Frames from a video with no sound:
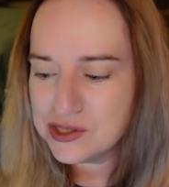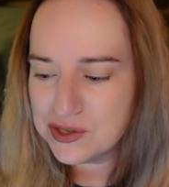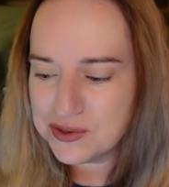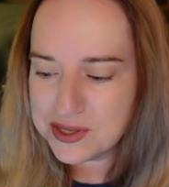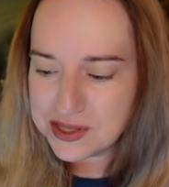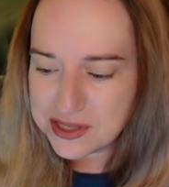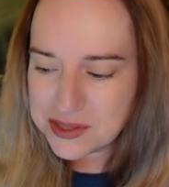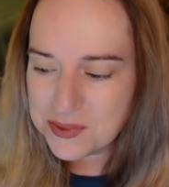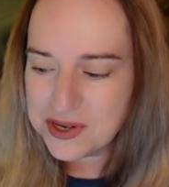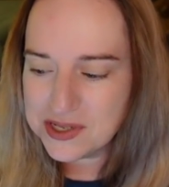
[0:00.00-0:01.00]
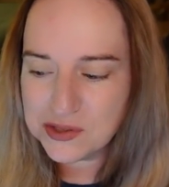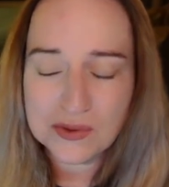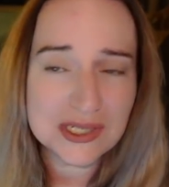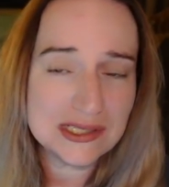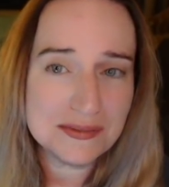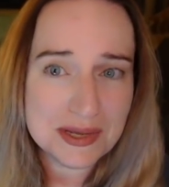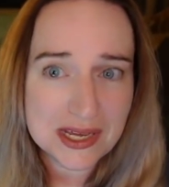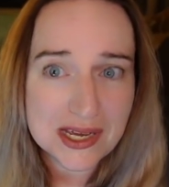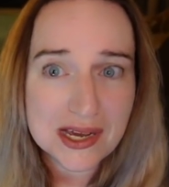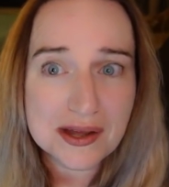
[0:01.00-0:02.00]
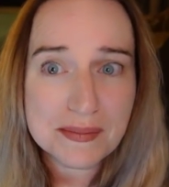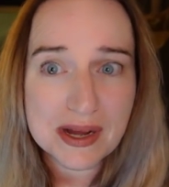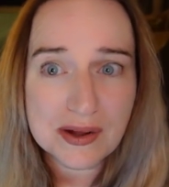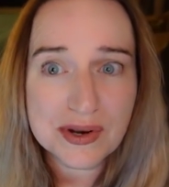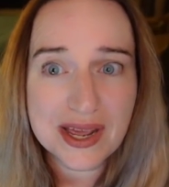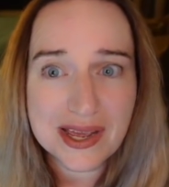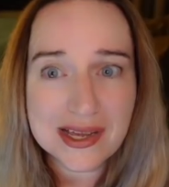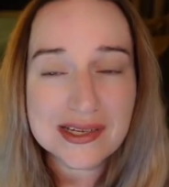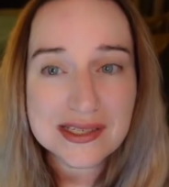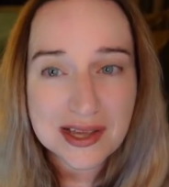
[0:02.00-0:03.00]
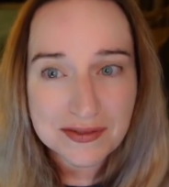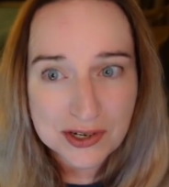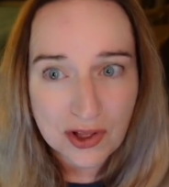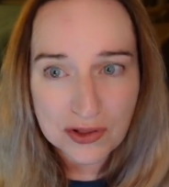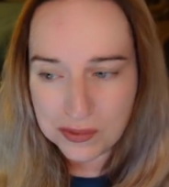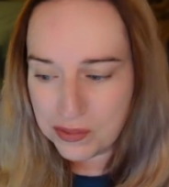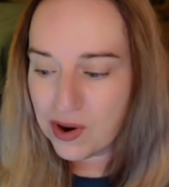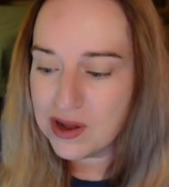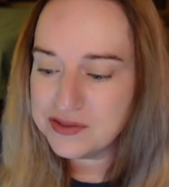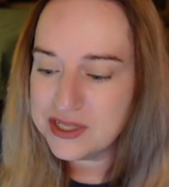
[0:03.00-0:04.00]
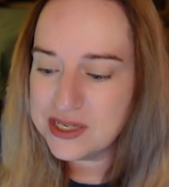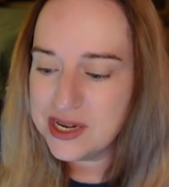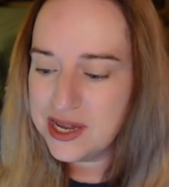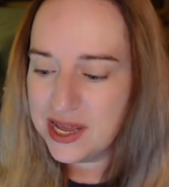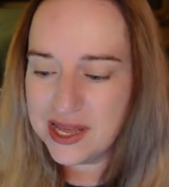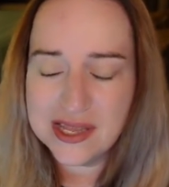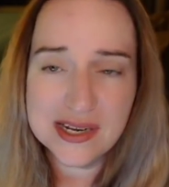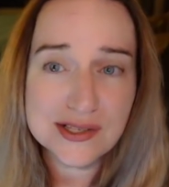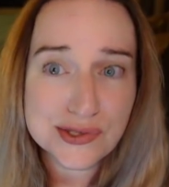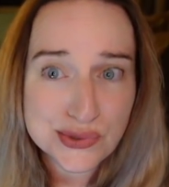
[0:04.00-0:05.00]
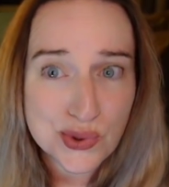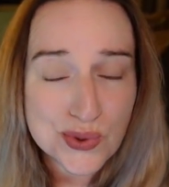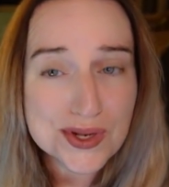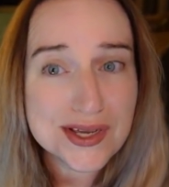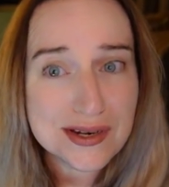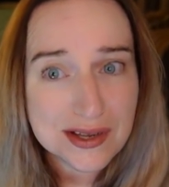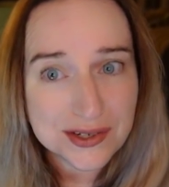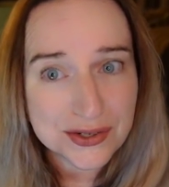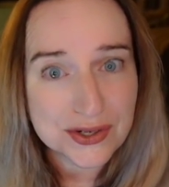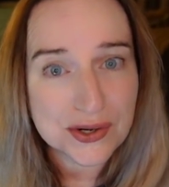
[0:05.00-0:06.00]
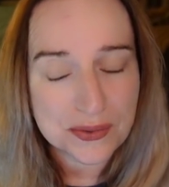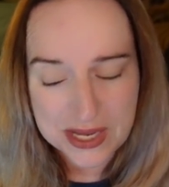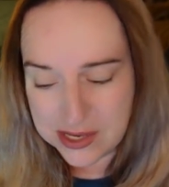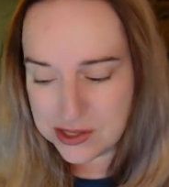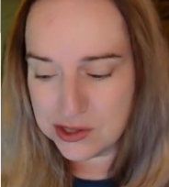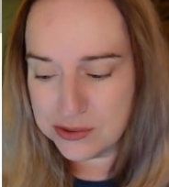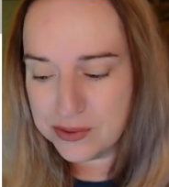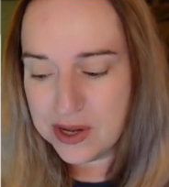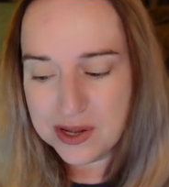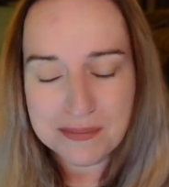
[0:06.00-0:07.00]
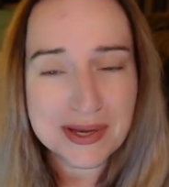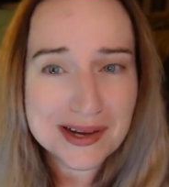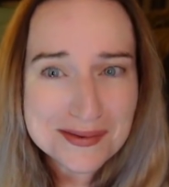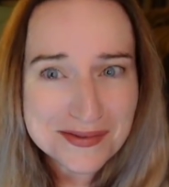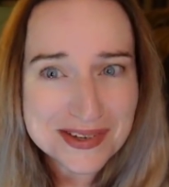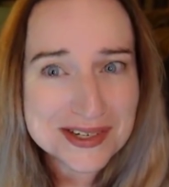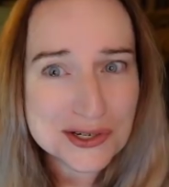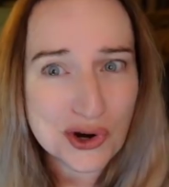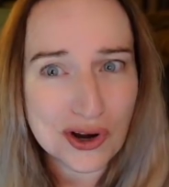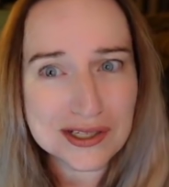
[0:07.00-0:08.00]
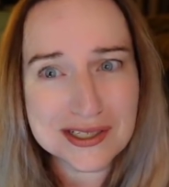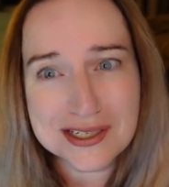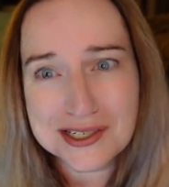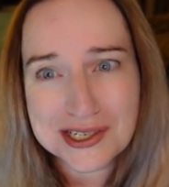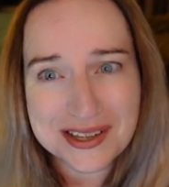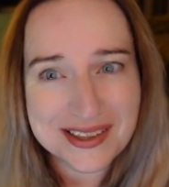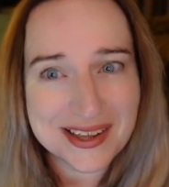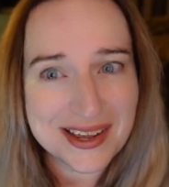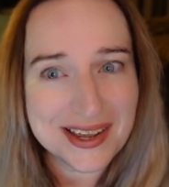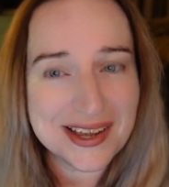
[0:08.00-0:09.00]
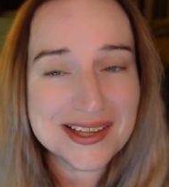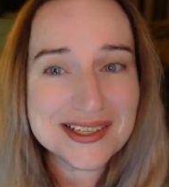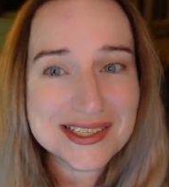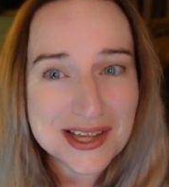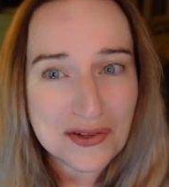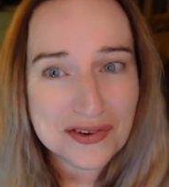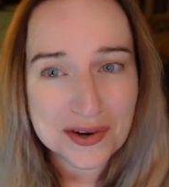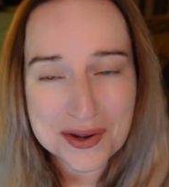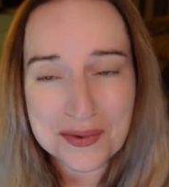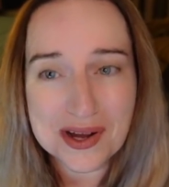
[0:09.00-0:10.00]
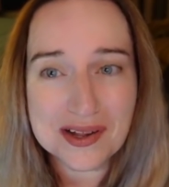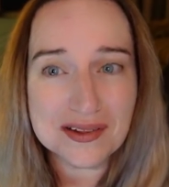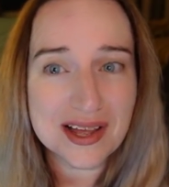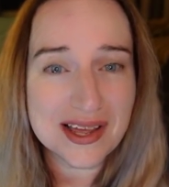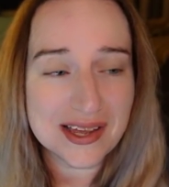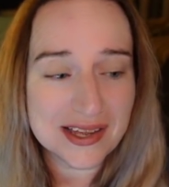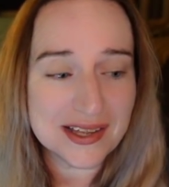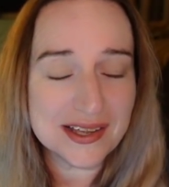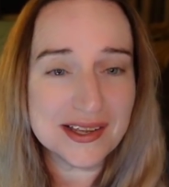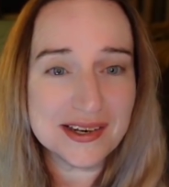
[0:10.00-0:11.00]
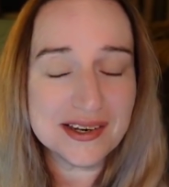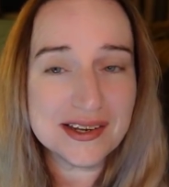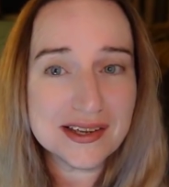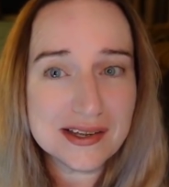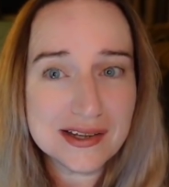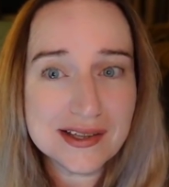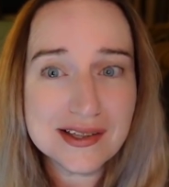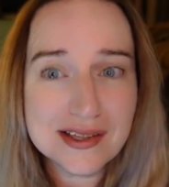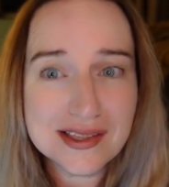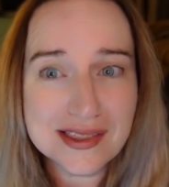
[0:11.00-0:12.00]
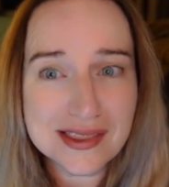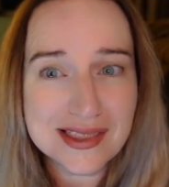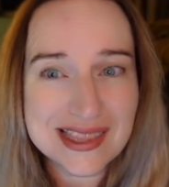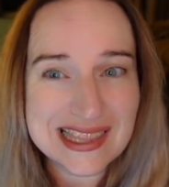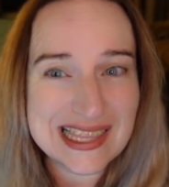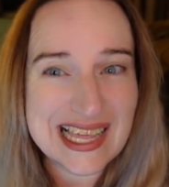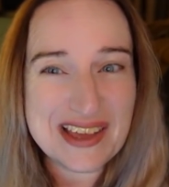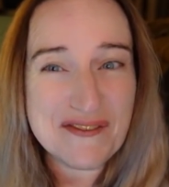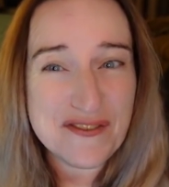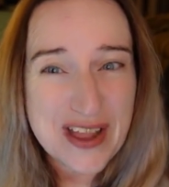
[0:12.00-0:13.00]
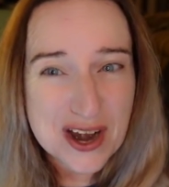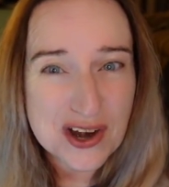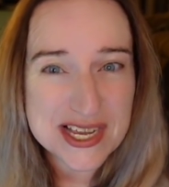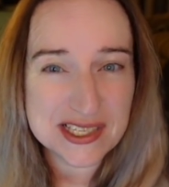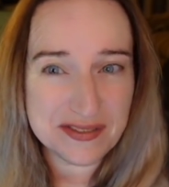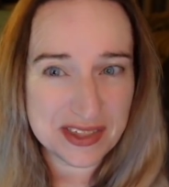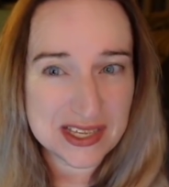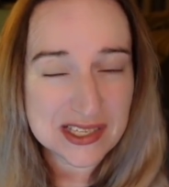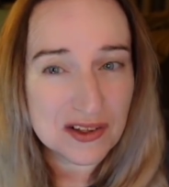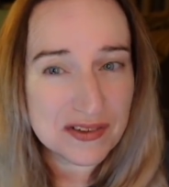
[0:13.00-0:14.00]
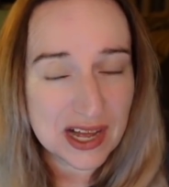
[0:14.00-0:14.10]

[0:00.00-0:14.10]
So this one is going to be about a seven dollar profit, and it's sold in under a week. So pick up the vintage cross stitch. They sell very well, and it varies if they sell